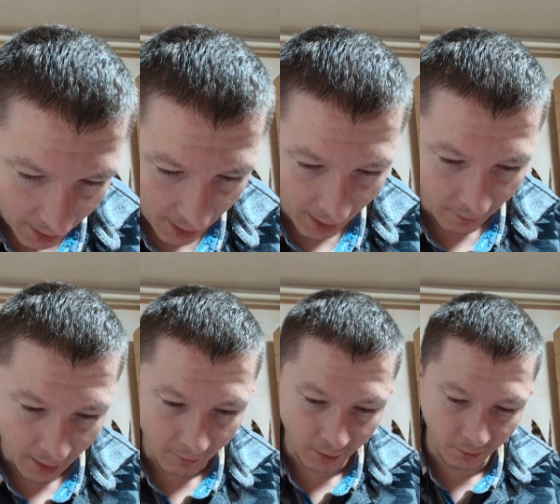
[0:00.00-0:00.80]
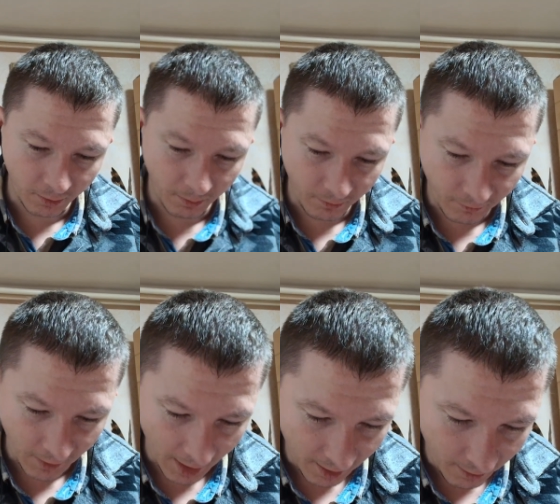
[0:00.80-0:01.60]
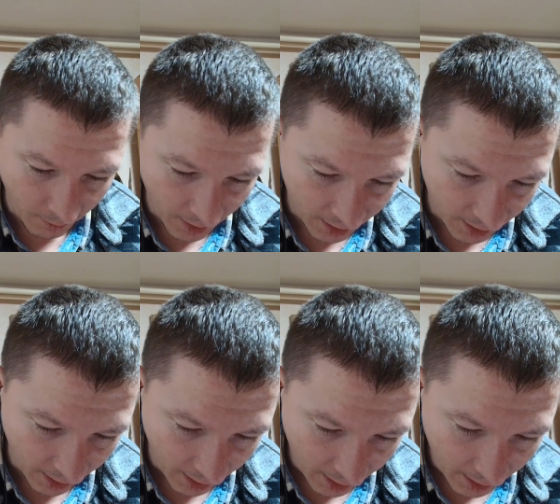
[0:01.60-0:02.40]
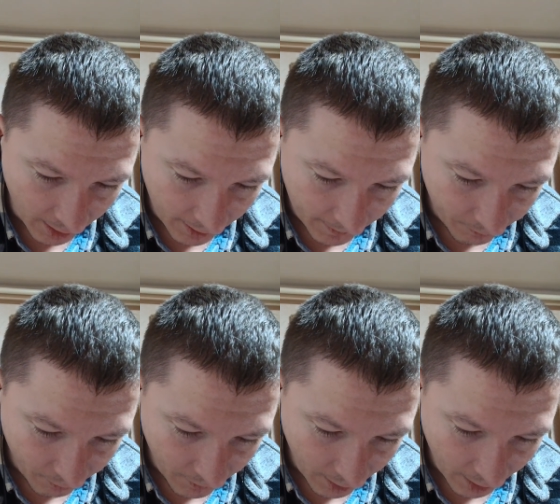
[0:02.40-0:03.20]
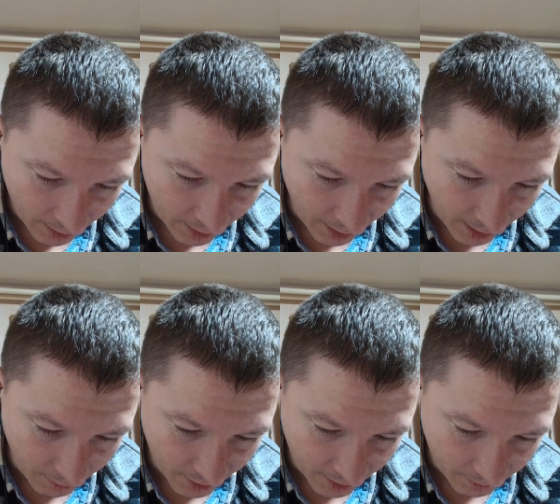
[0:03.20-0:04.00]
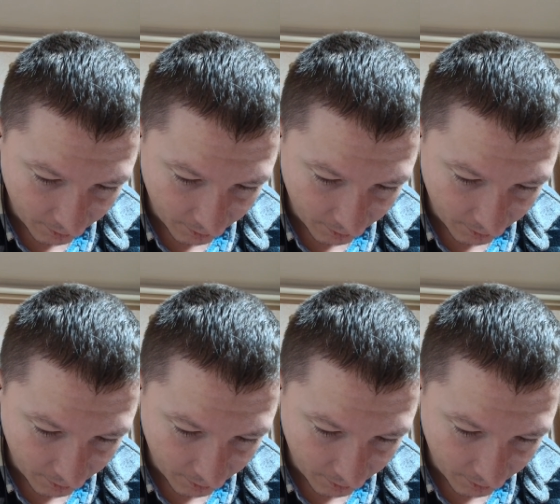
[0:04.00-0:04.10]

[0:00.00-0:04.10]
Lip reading: I want to write it. Peter streams